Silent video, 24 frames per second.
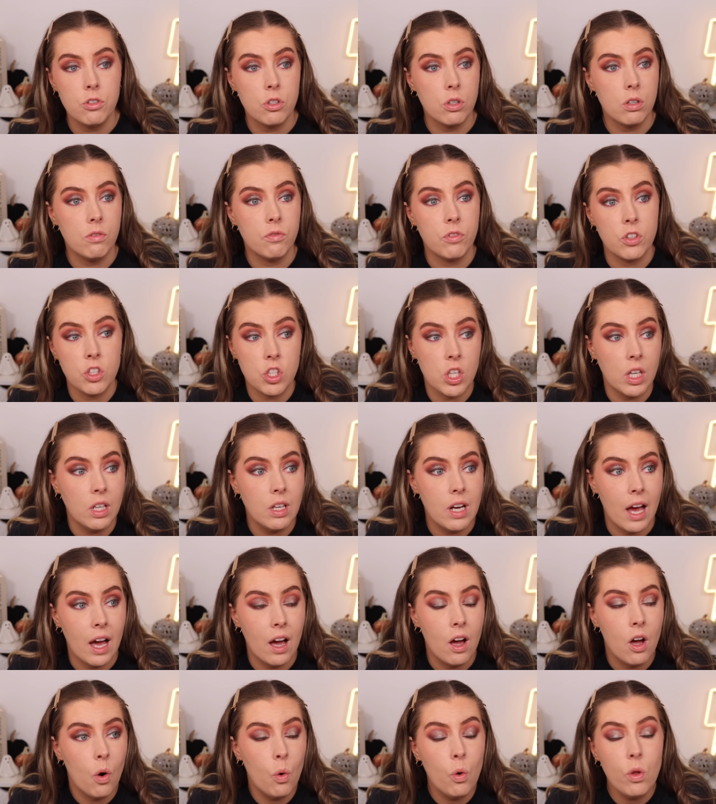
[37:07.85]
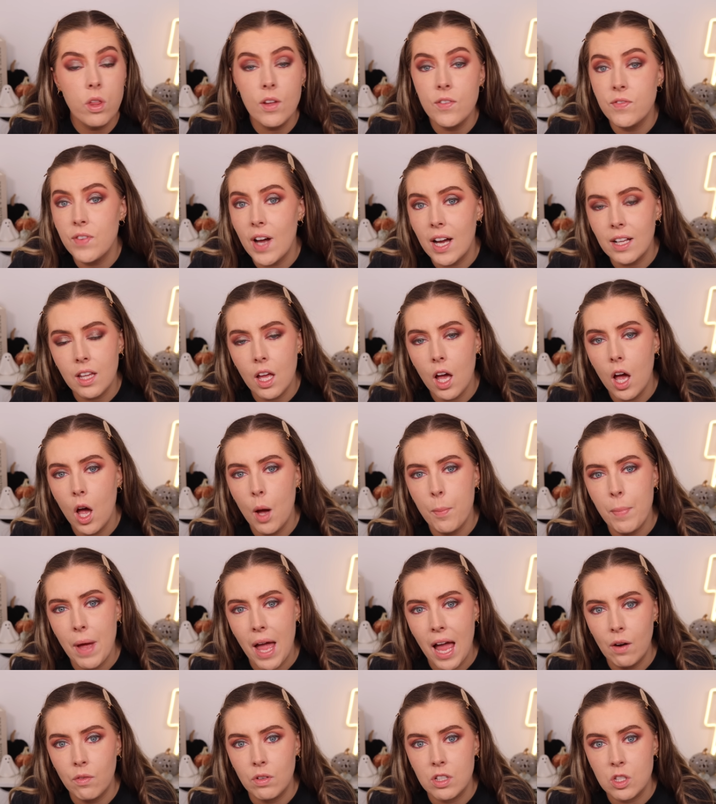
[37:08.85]
to Virginia or the fact that her
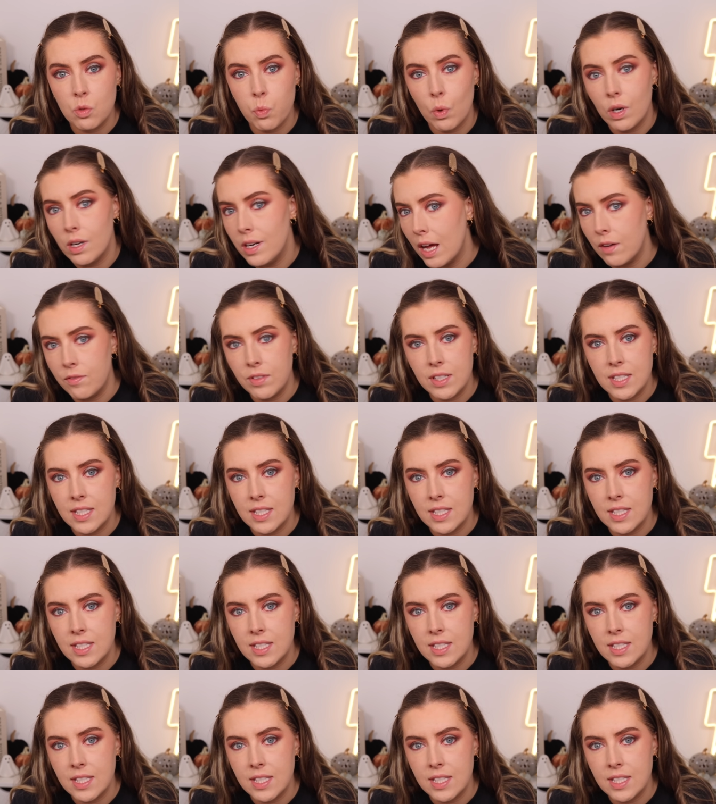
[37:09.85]
parents were never